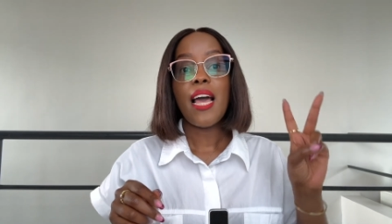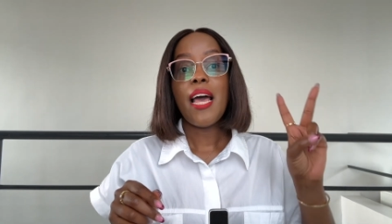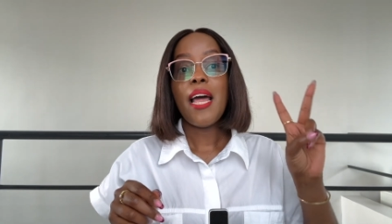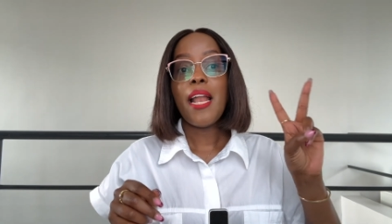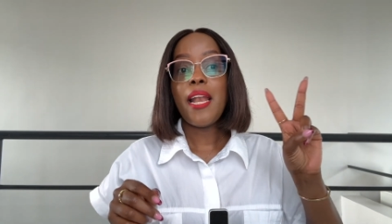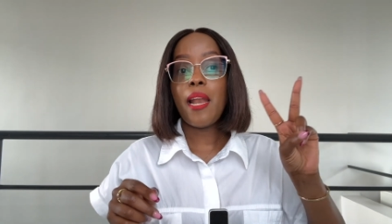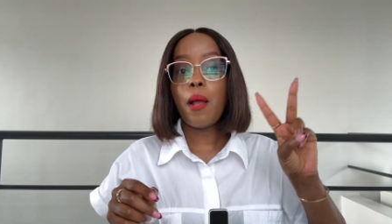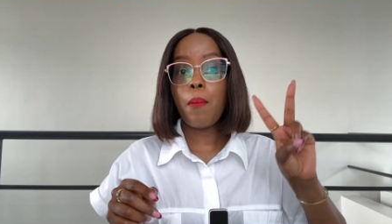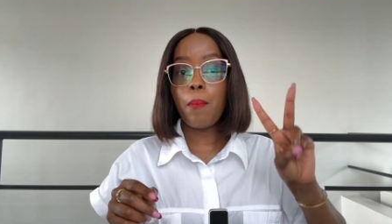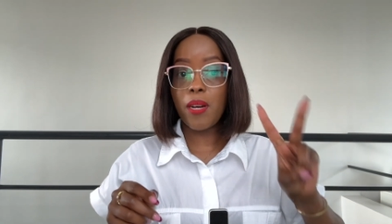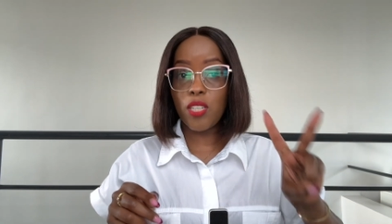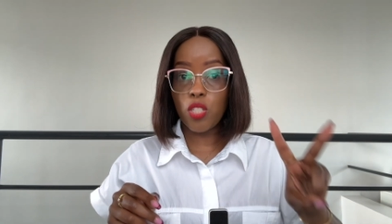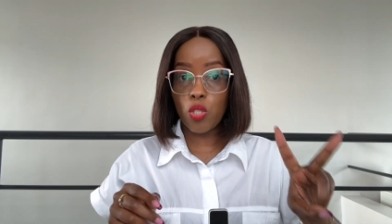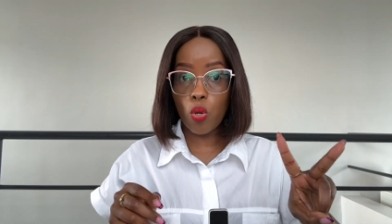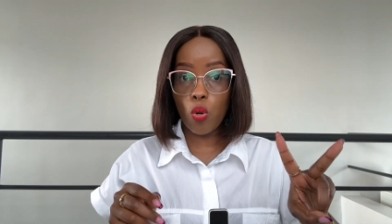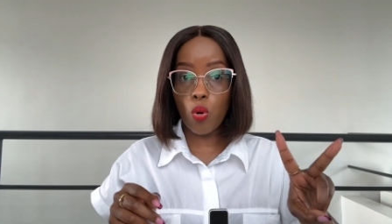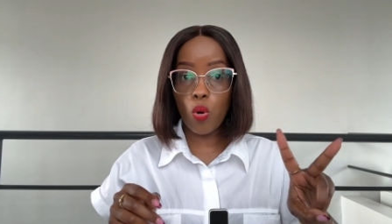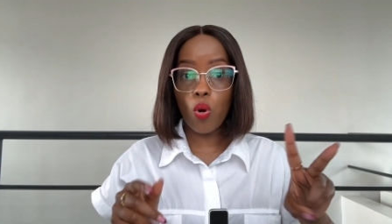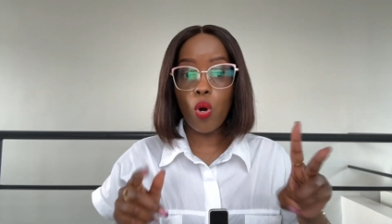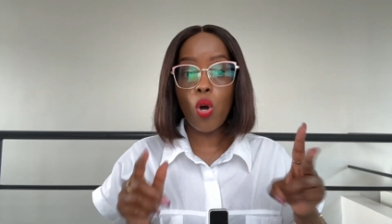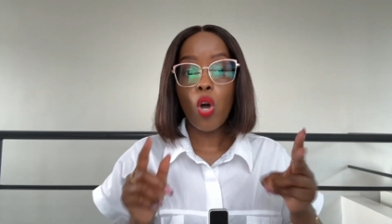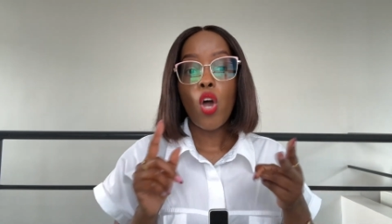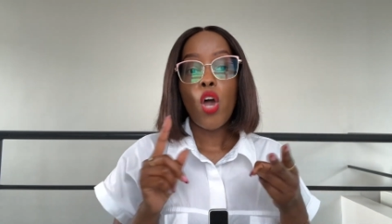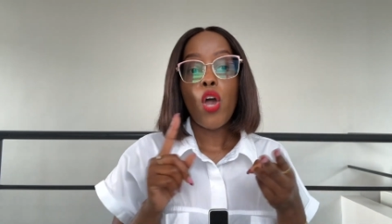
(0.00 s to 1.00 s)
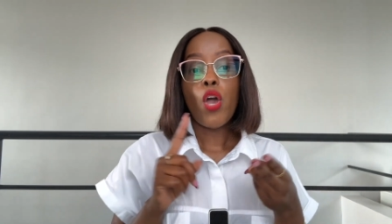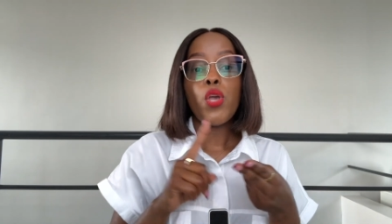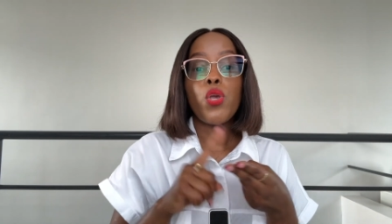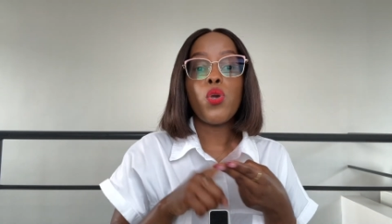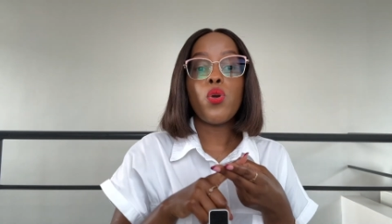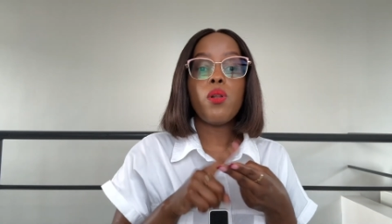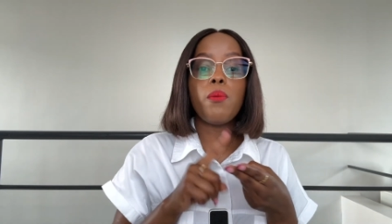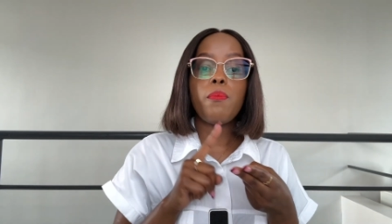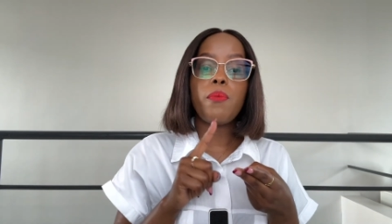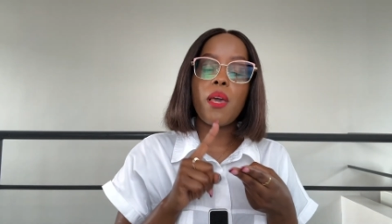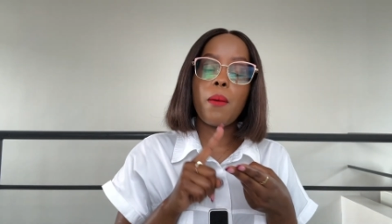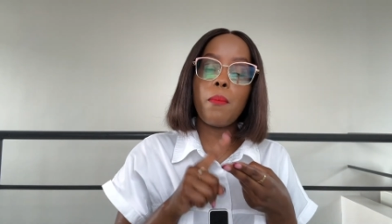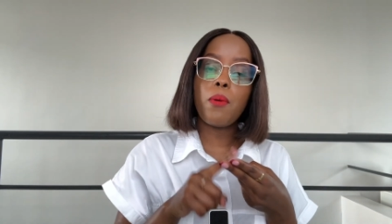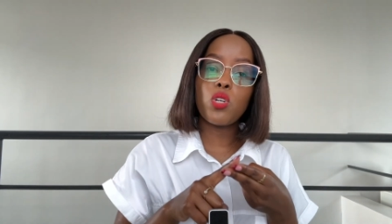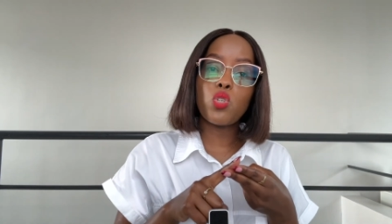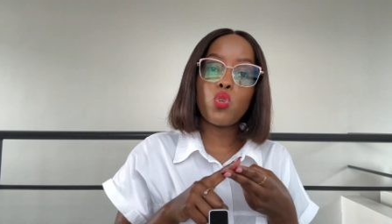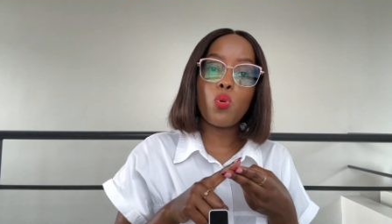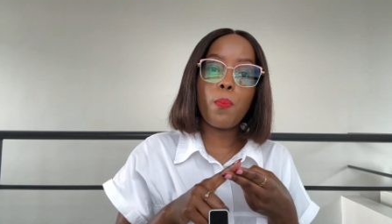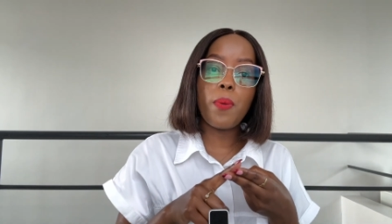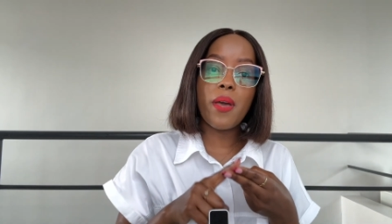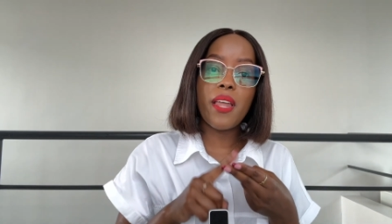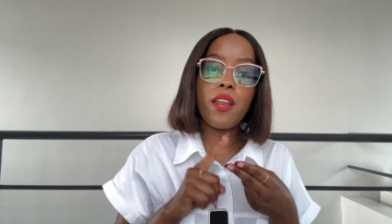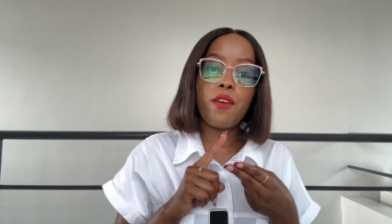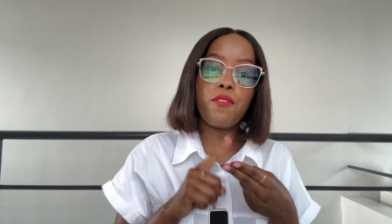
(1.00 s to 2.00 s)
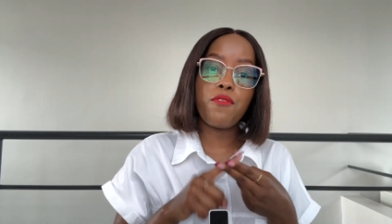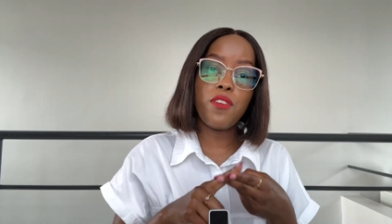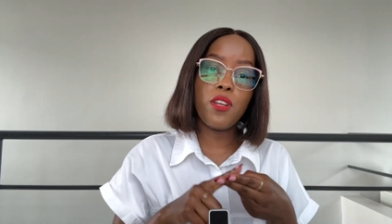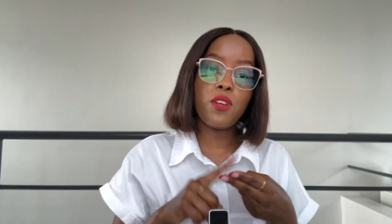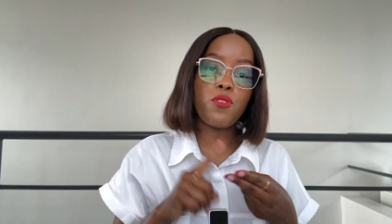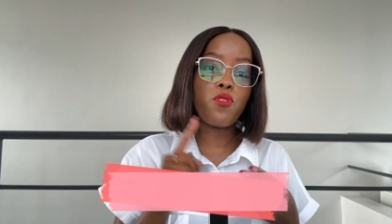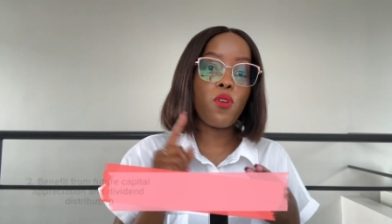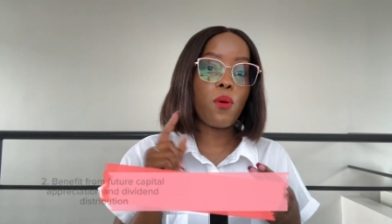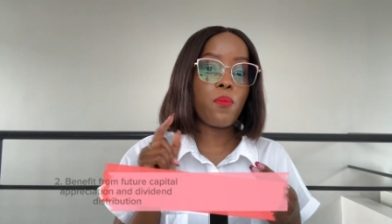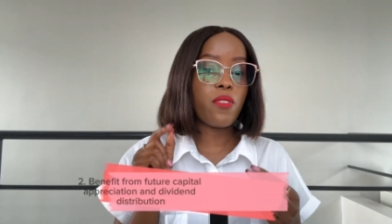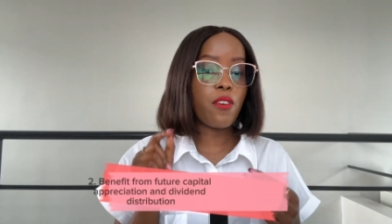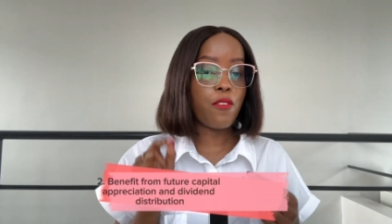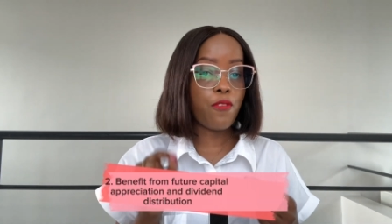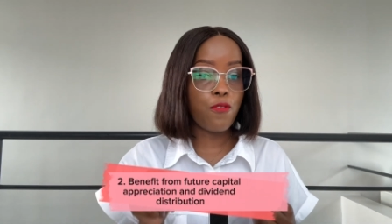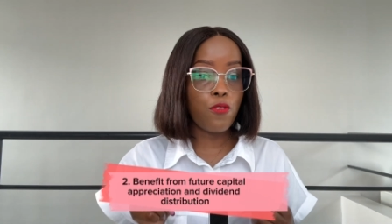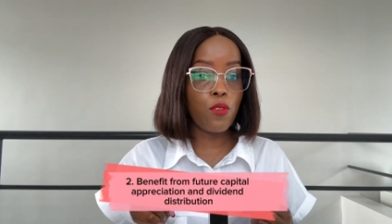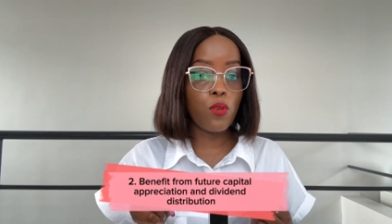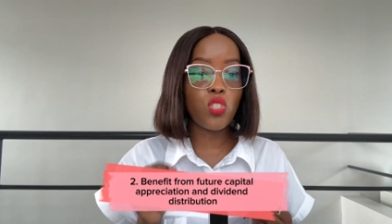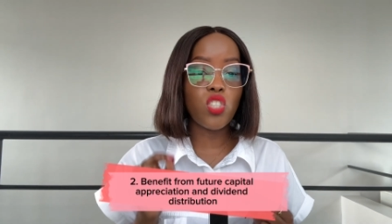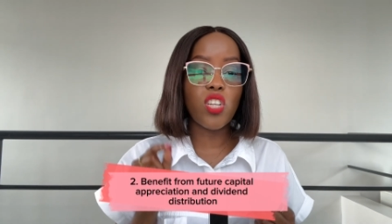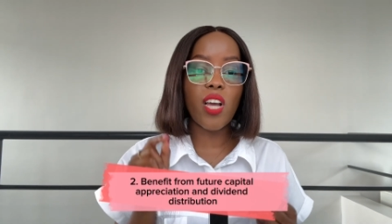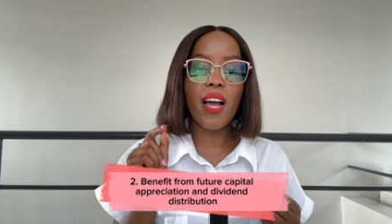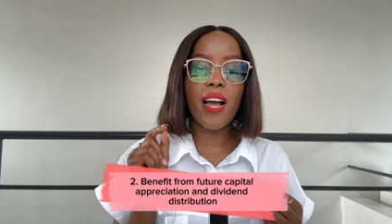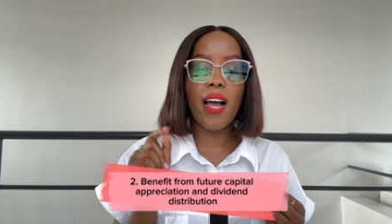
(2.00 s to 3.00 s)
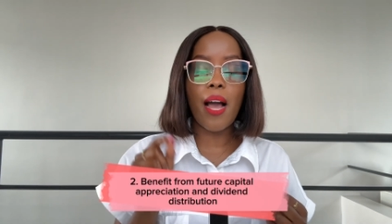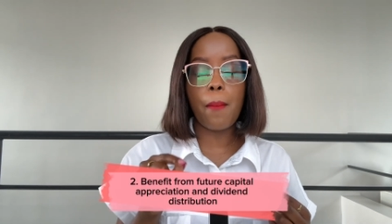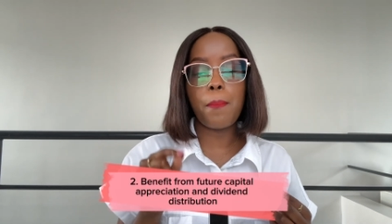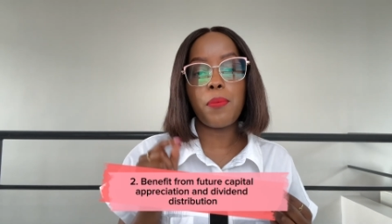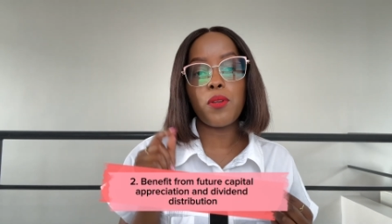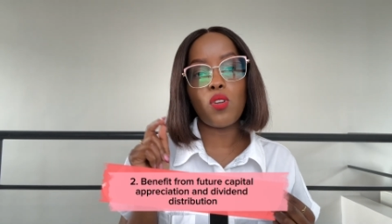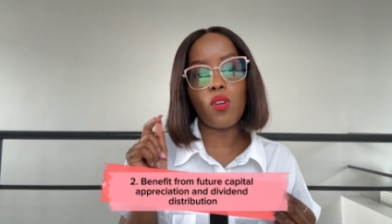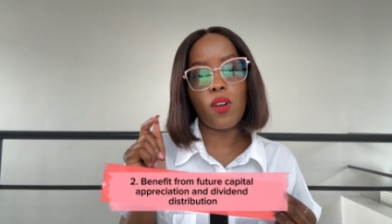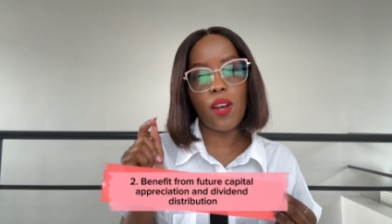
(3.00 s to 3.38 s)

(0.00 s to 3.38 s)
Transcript: Number two, you'll be able to benefit from the future capital